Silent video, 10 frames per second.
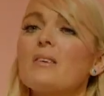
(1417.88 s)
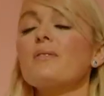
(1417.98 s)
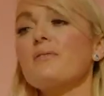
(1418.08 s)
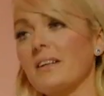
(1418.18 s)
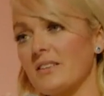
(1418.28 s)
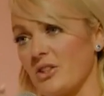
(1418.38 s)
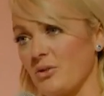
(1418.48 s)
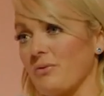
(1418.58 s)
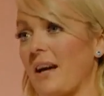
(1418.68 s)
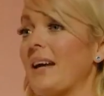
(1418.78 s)
thanks
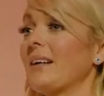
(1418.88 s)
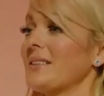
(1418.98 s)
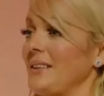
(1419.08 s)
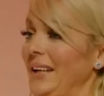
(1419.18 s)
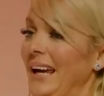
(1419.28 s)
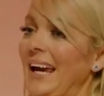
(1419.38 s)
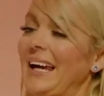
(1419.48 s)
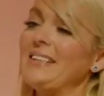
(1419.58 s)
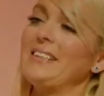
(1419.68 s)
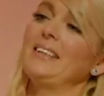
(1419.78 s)
to Rex and
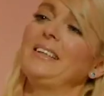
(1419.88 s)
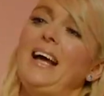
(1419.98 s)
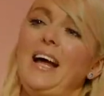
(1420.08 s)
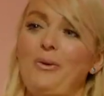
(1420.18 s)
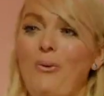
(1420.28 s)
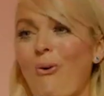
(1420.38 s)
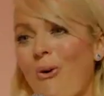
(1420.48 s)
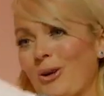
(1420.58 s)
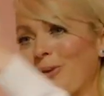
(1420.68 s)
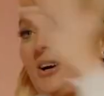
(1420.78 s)
Aidan and
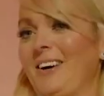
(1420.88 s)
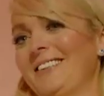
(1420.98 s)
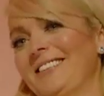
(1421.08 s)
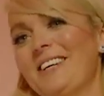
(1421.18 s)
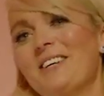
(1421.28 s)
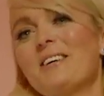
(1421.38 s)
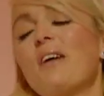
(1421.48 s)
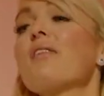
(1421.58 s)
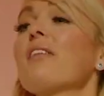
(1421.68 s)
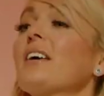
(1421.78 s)
all you guys,
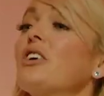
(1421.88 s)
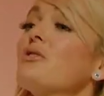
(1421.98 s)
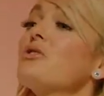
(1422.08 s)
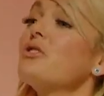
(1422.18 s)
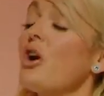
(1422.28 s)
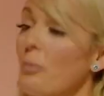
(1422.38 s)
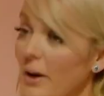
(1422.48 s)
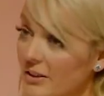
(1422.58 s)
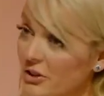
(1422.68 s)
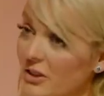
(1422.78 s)
thank you so
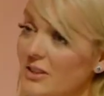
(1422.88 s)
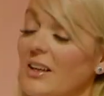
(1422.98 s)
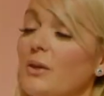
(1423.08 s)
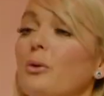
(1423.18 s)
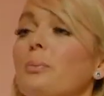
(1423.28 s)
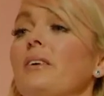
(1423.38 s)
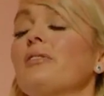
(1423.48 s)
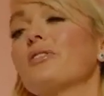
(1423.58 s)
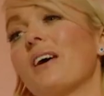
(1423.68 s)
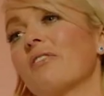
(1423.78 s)
much, because I will be
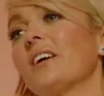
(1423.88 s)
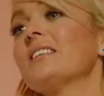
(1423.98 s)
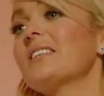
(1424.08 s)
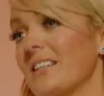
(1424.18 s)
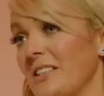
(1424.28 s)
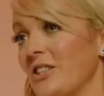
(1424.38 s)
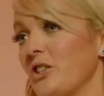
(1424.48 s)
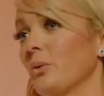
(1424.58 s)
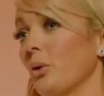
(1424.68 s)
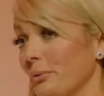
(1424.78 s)
forever indebted
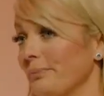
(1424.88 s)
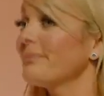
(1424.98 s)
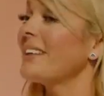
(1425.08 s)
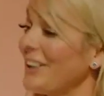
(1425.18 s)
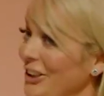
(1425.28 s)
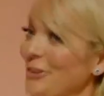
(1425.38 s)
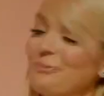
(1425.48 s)
to you all. Thank you.